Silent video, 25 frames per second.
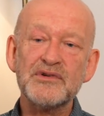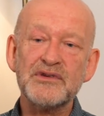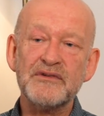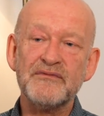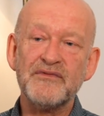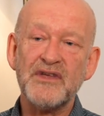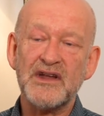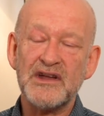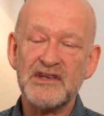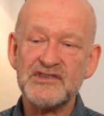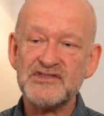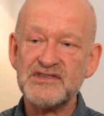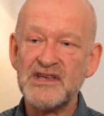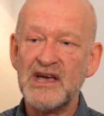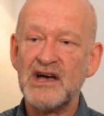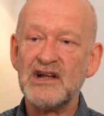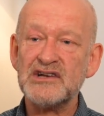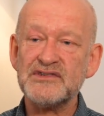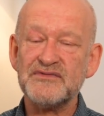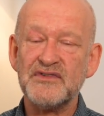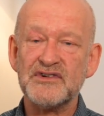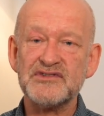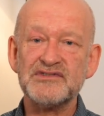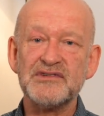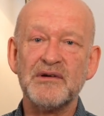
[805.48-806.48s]
you've done a
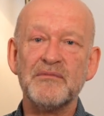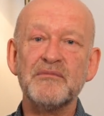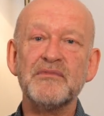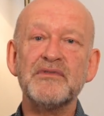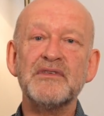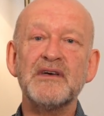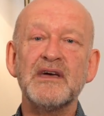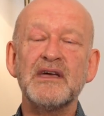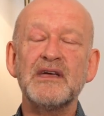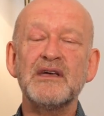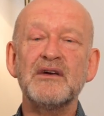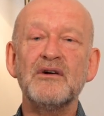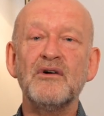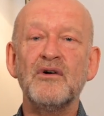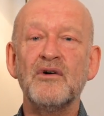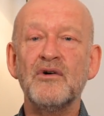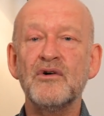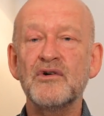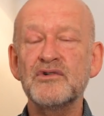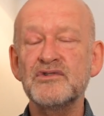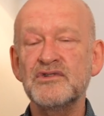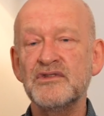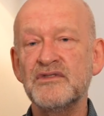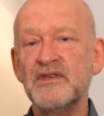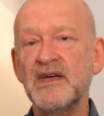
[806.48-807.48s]
search for something,
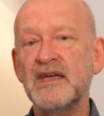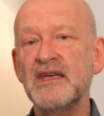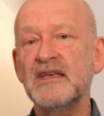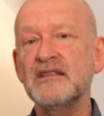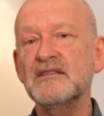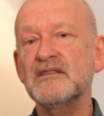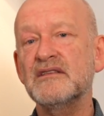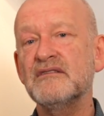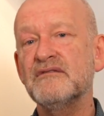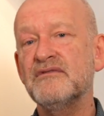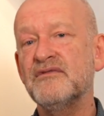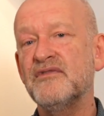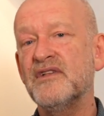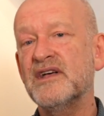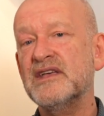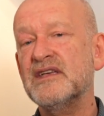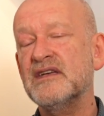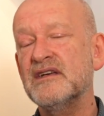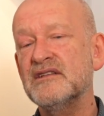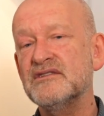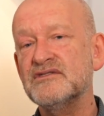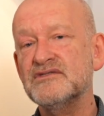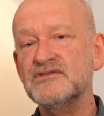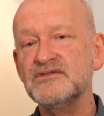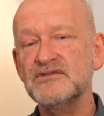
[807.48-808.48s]
or you then flick
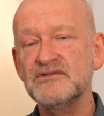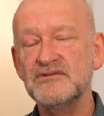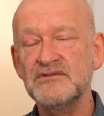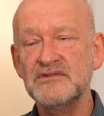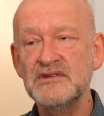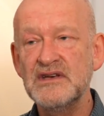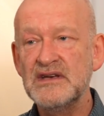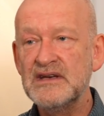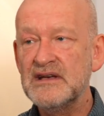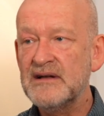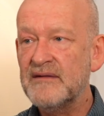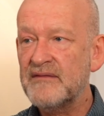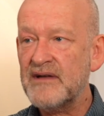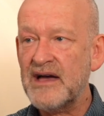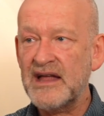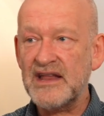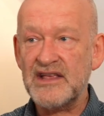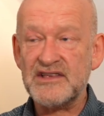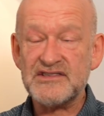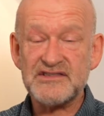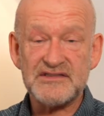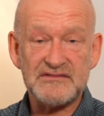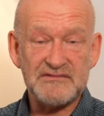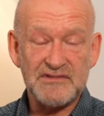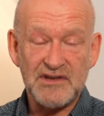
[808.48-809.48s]
into,
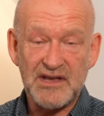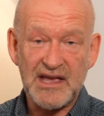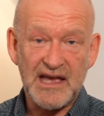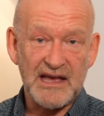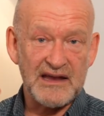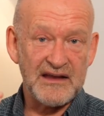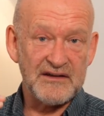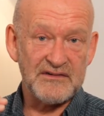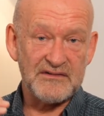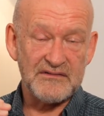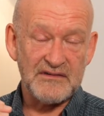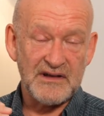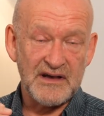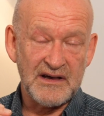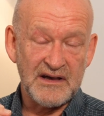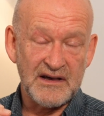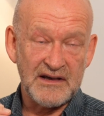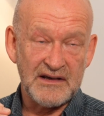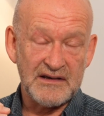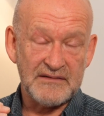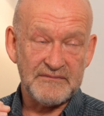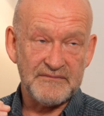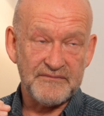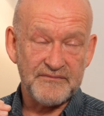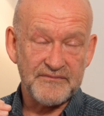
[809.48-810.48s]
and you get
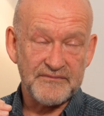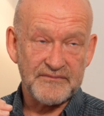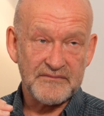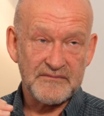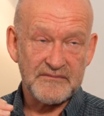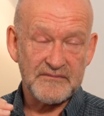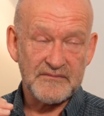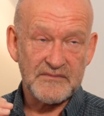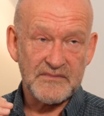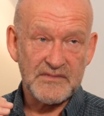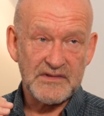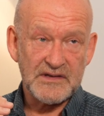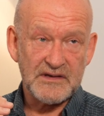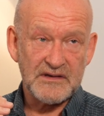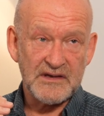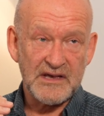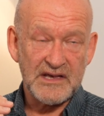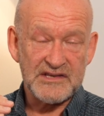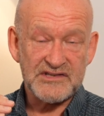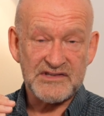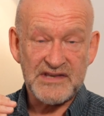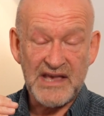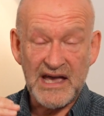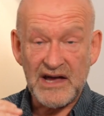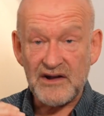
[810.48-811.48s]
a
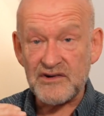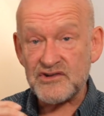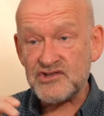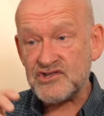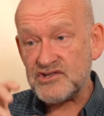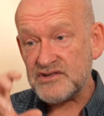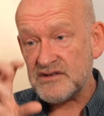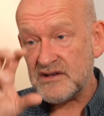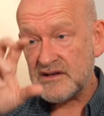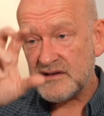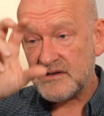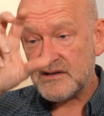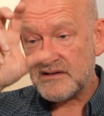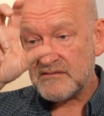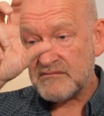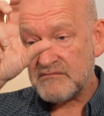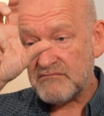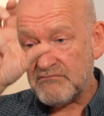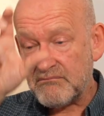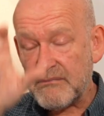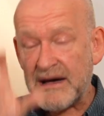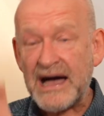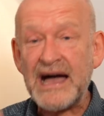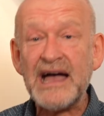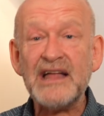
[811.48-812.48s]
search
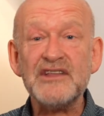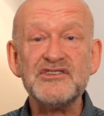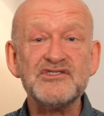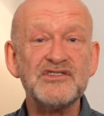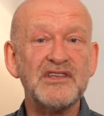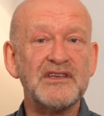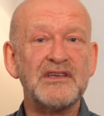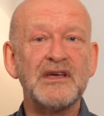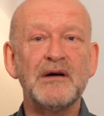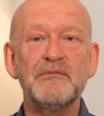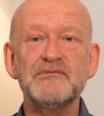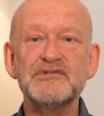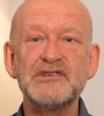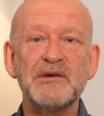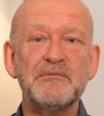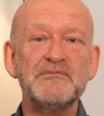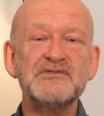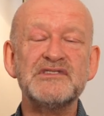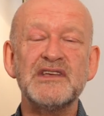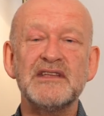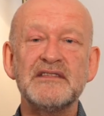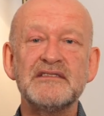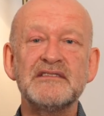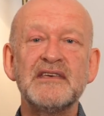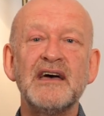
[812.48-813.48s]
match that comes up
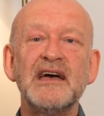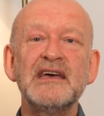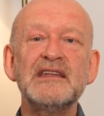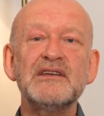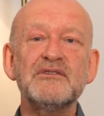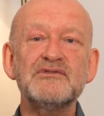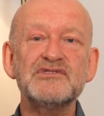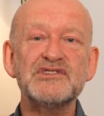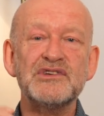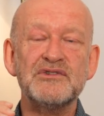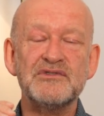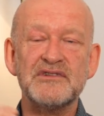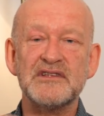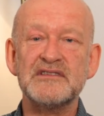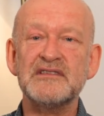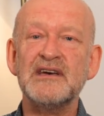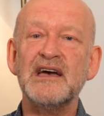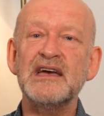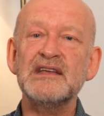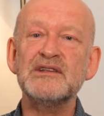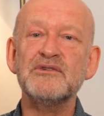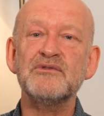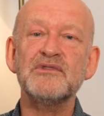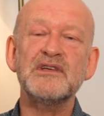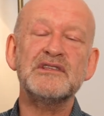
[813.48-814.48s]
saying Tidal, so you go into
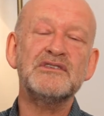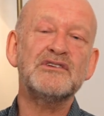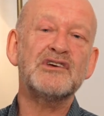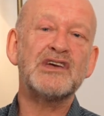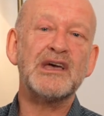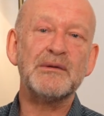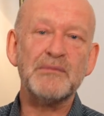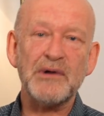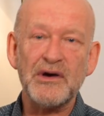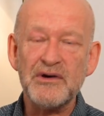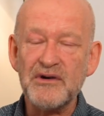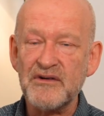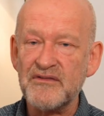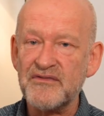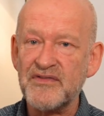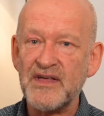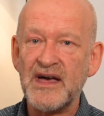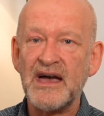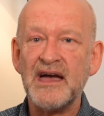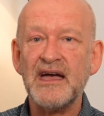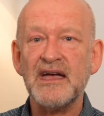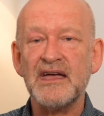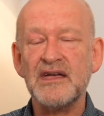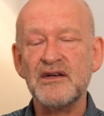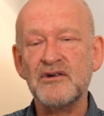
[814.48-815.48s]
Tidal, then you come out of
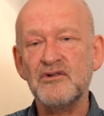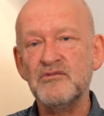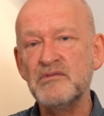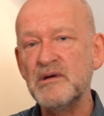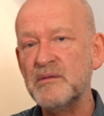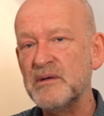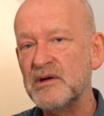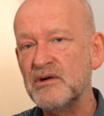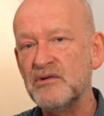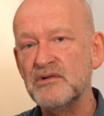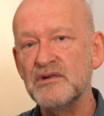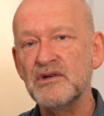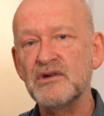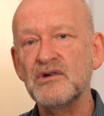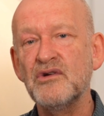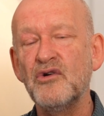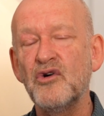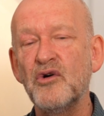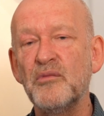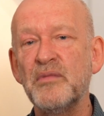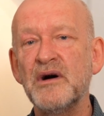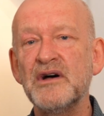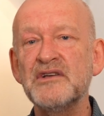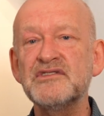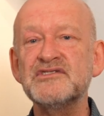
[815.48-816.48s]
that and maybe go into
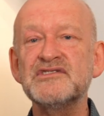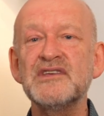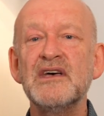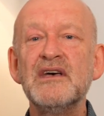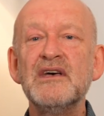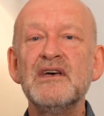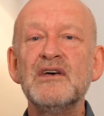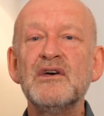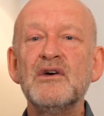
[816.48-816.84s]
Qobuz.